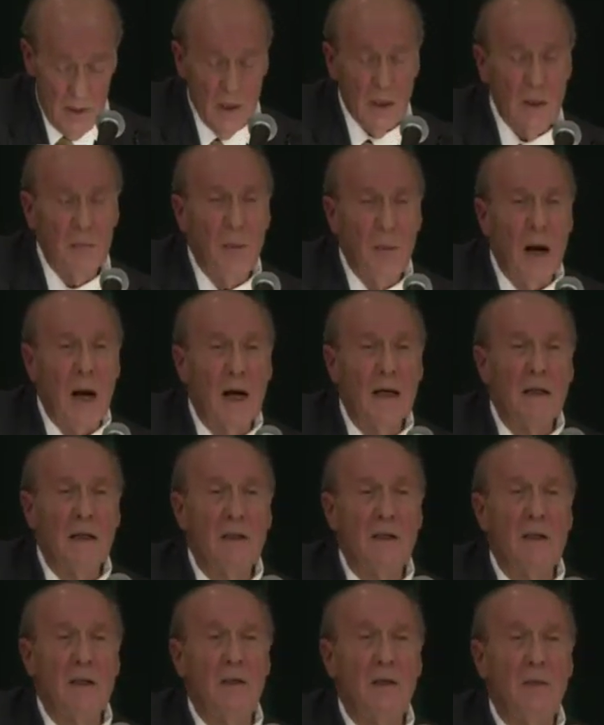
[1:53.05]
In
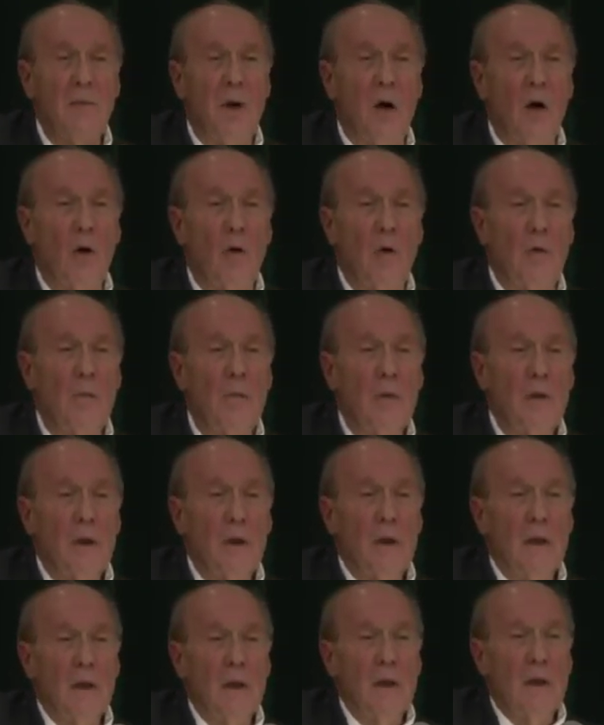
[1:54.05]
Pagis's poem,
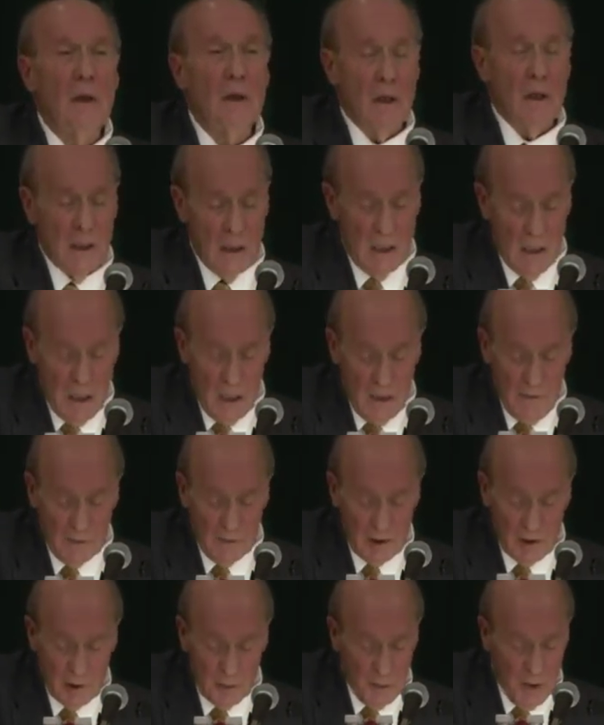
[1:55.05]
Eve
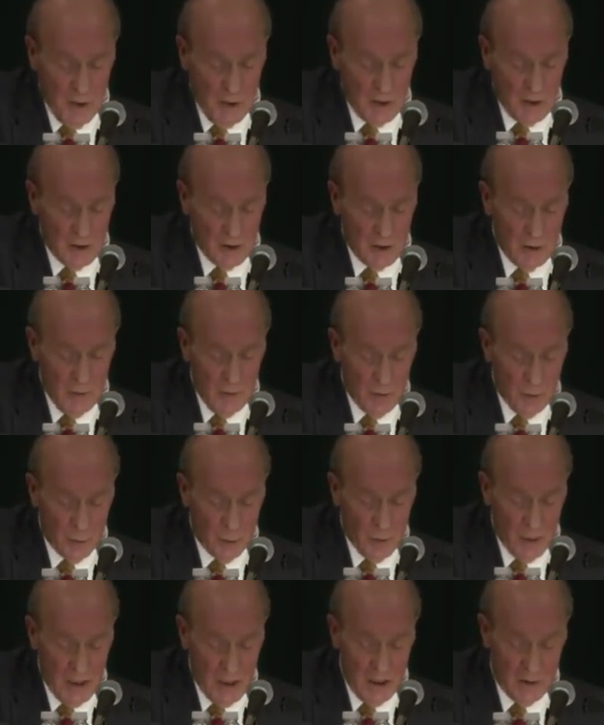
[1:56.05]
speaks to the
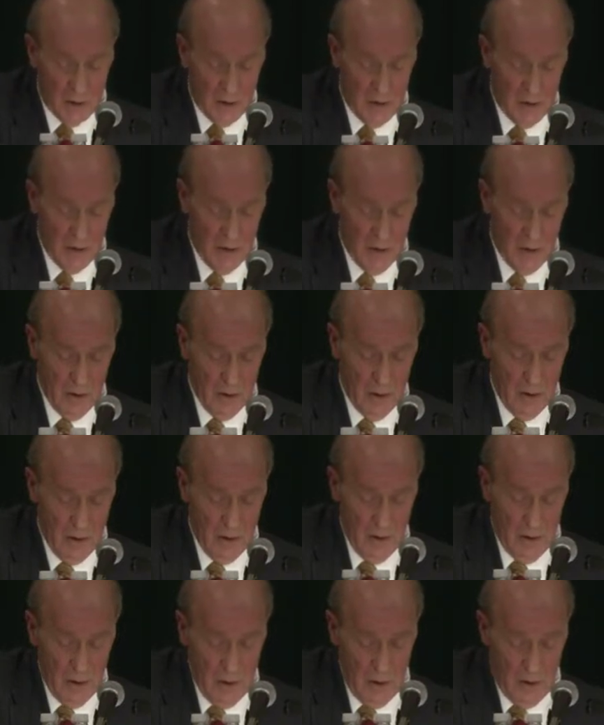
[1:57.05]
reader.
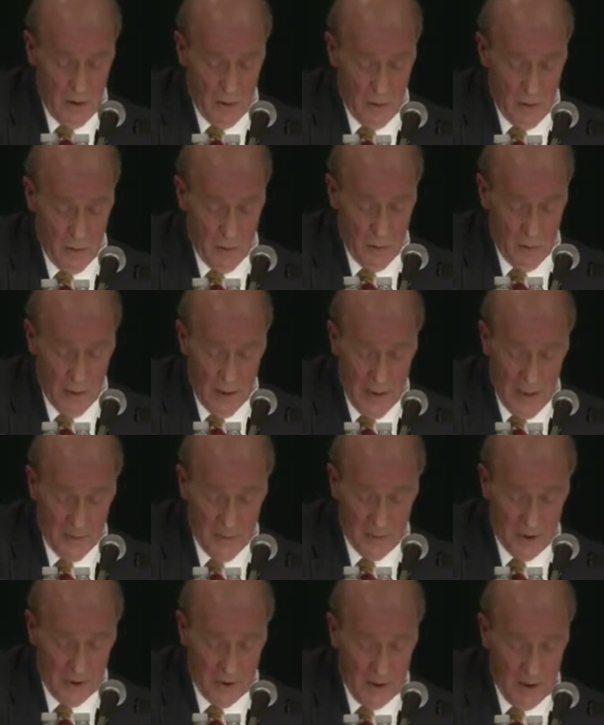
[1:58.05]

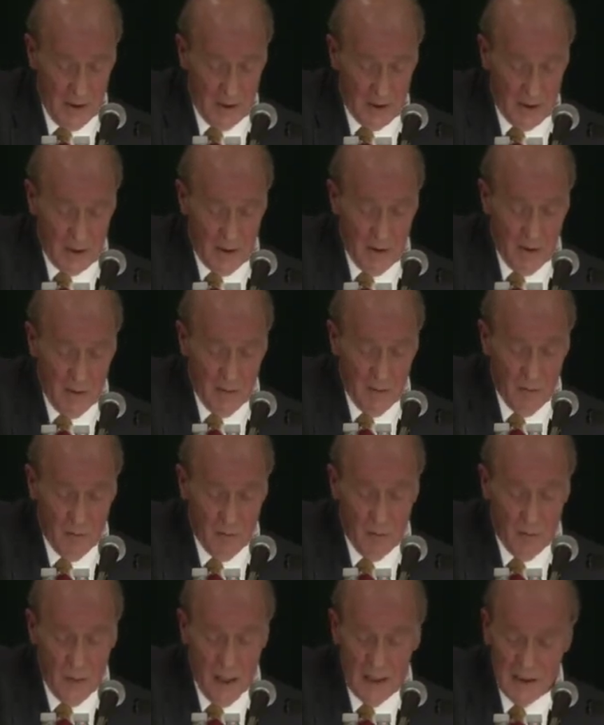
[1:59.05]
Perhaps she is a
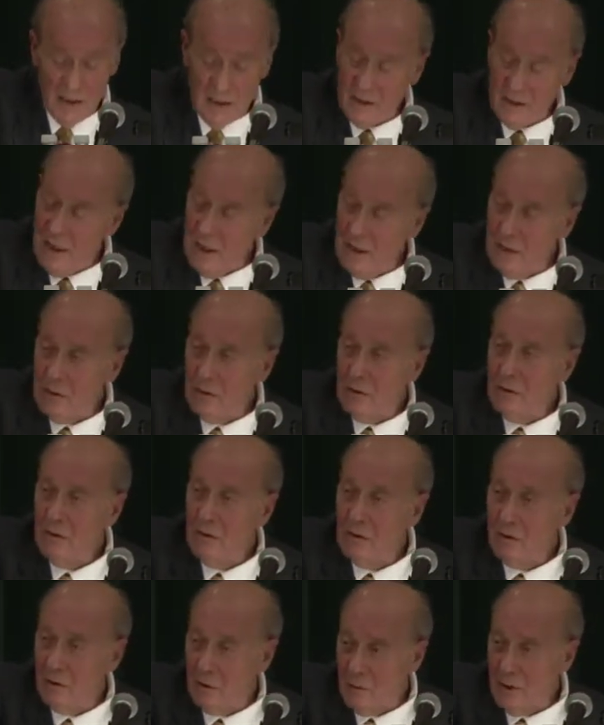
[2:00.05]
bystander,
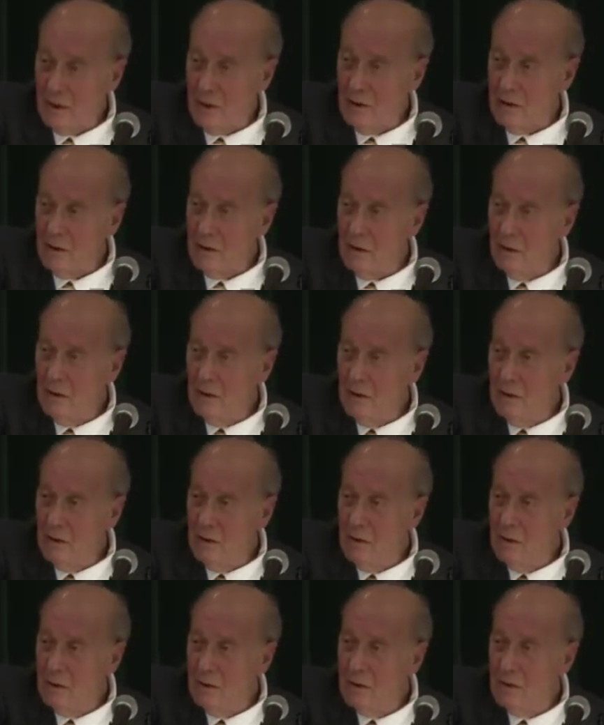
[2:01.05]
the reader,
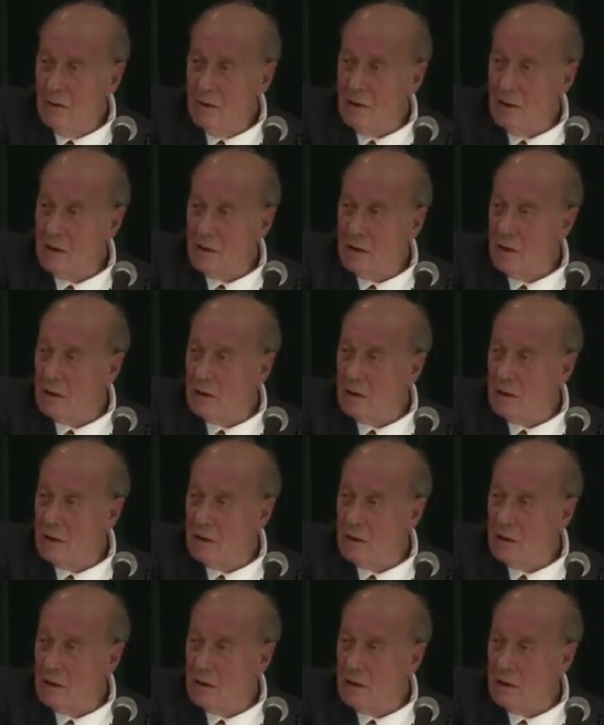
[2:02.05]
to this